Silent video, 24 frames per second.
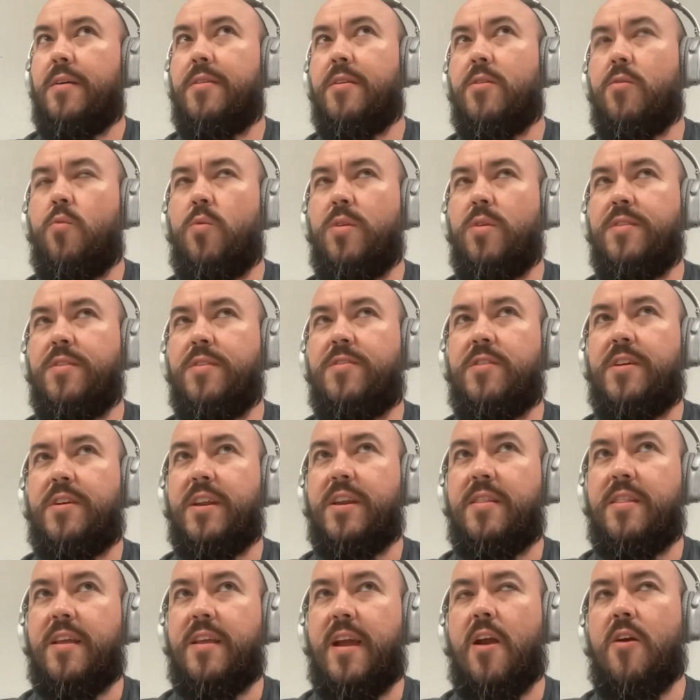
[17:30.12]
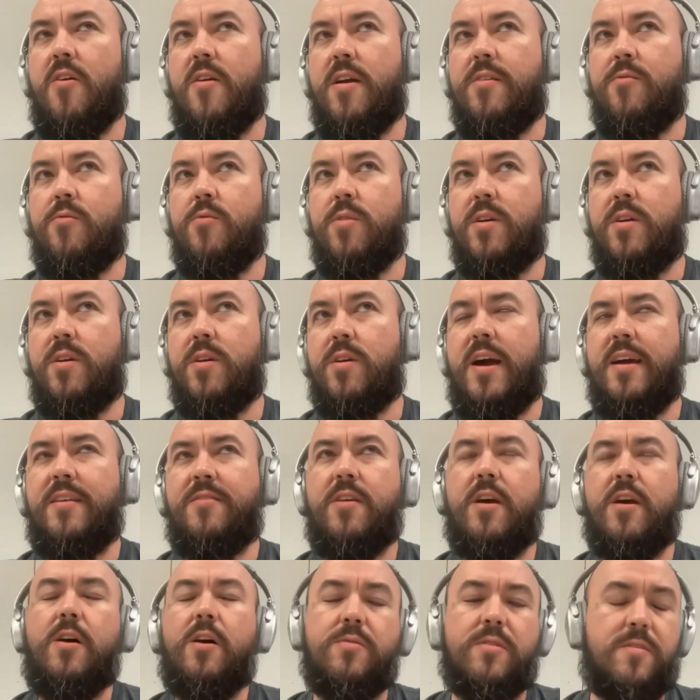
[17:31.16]
I think once you get in there and
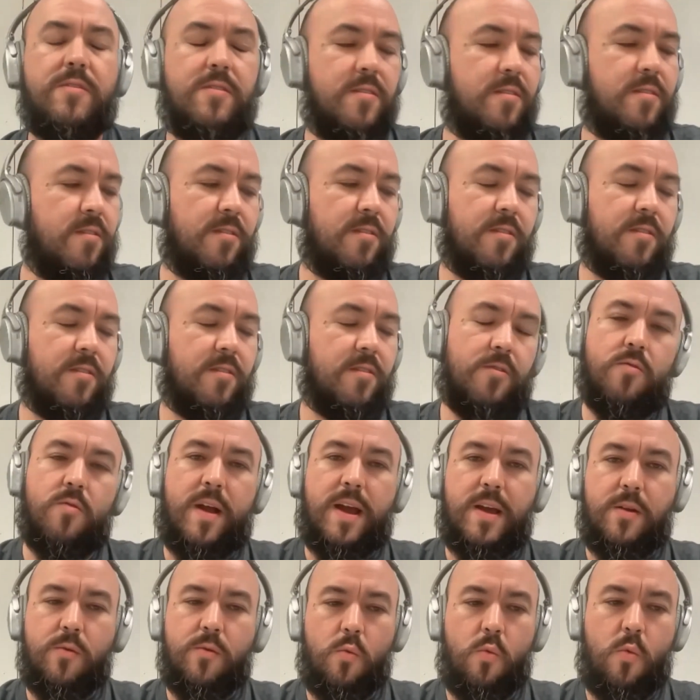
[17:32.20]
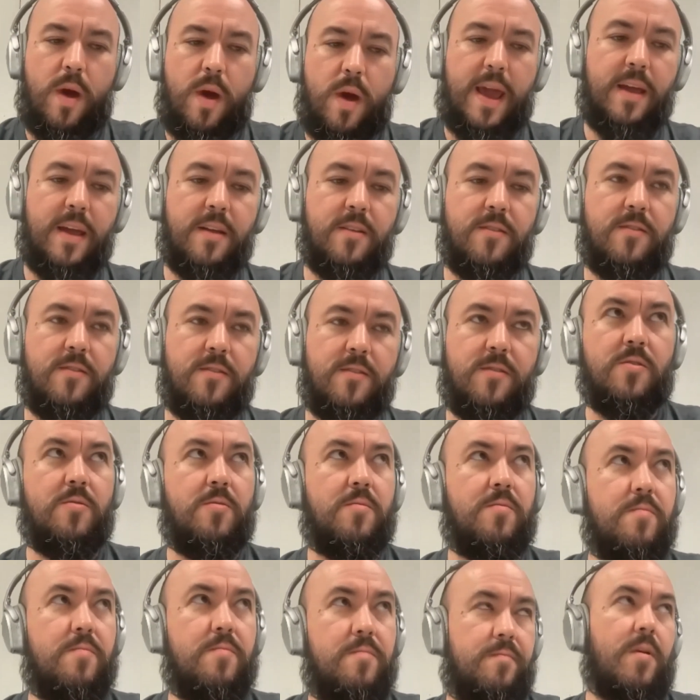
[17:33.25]
realize, oh, this is just a great way
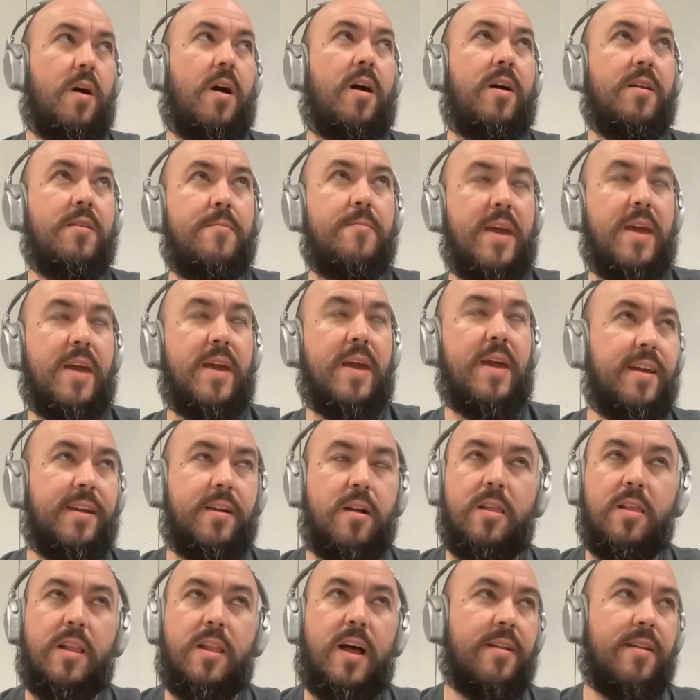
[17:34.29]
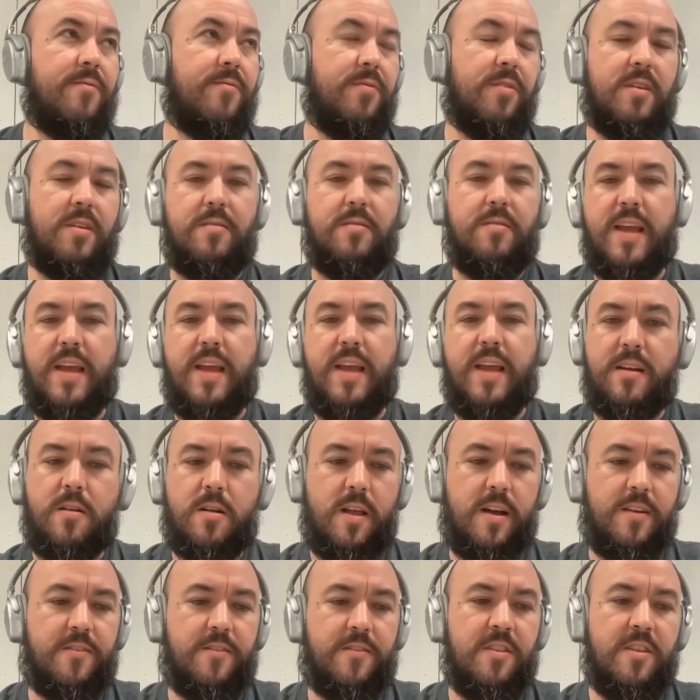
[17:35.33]
to automate like a lot of the data
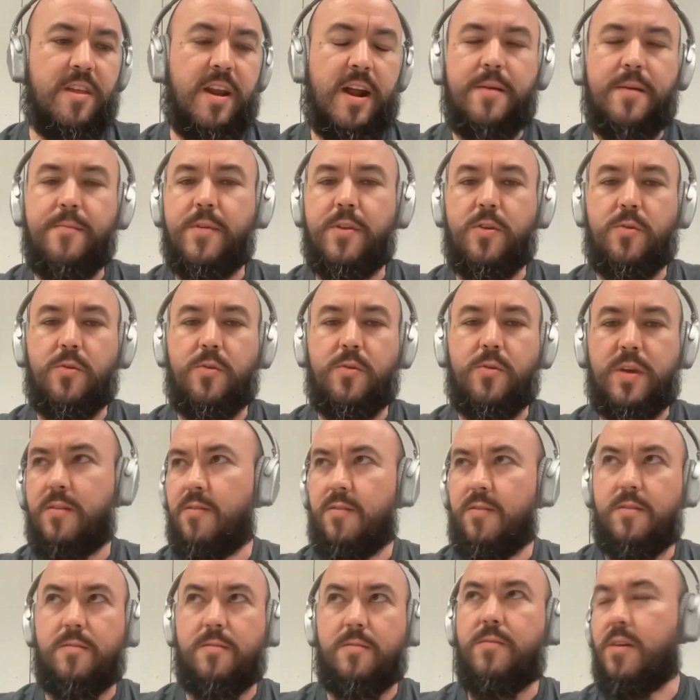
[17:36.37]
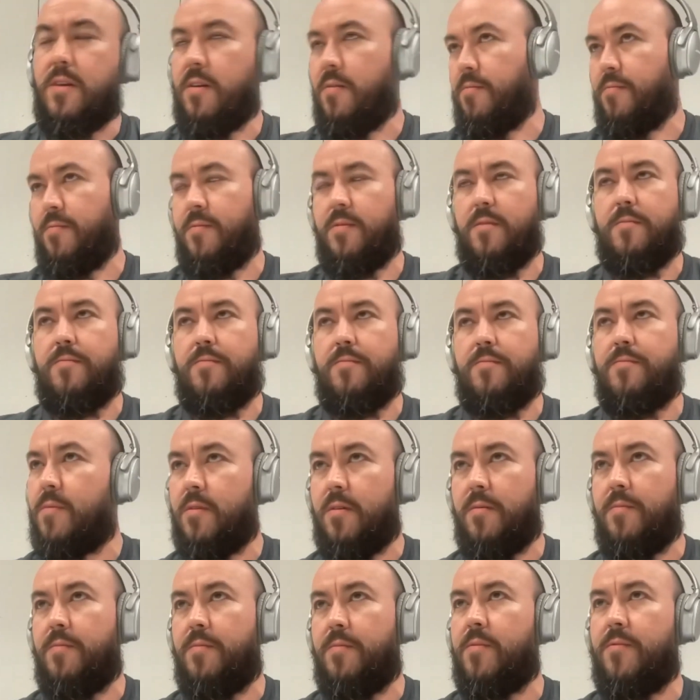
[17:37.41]
collection that I'm doing to
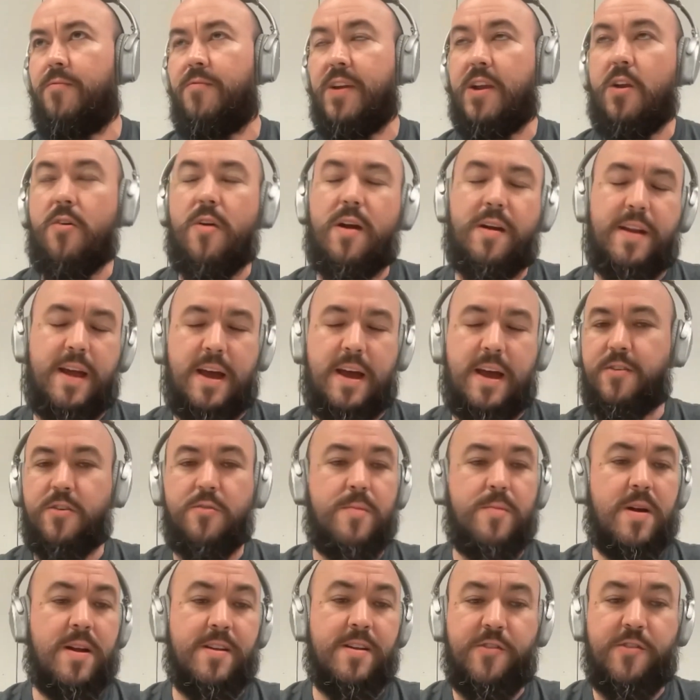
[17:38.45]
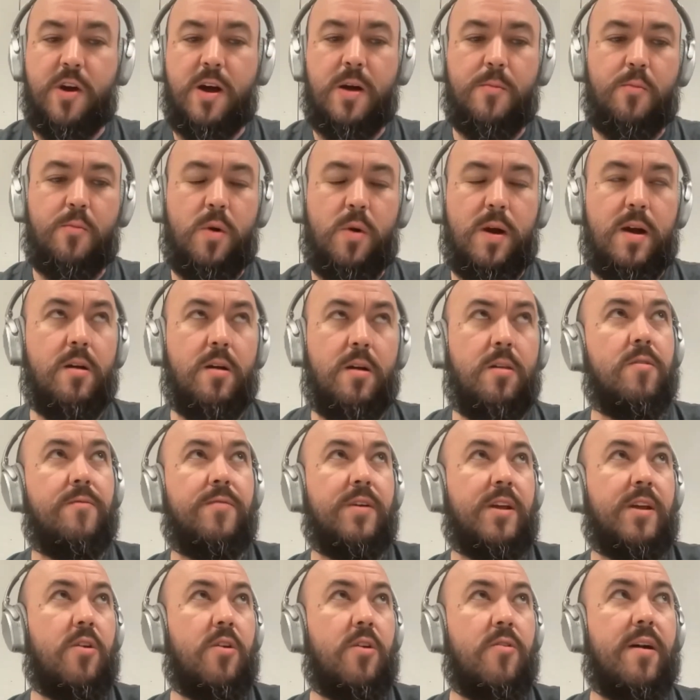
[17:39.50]
figure out how to do my job well, or
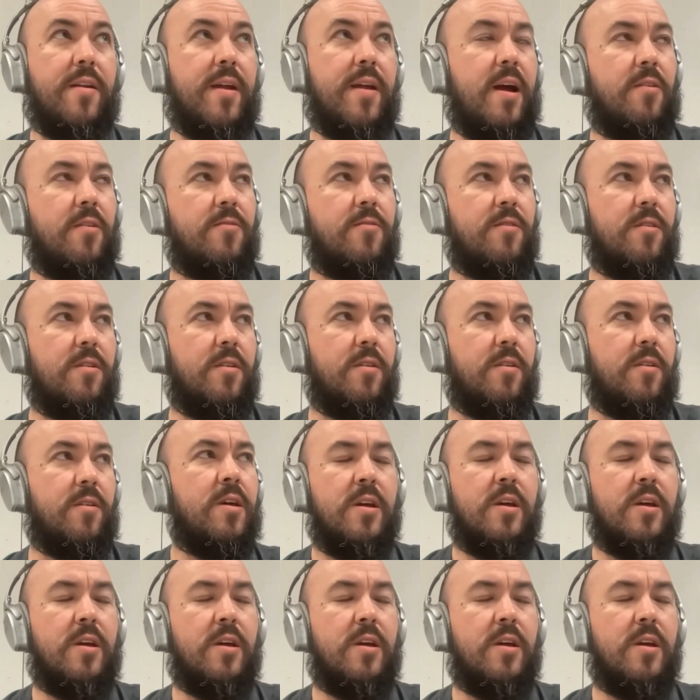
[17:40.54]
figure out how to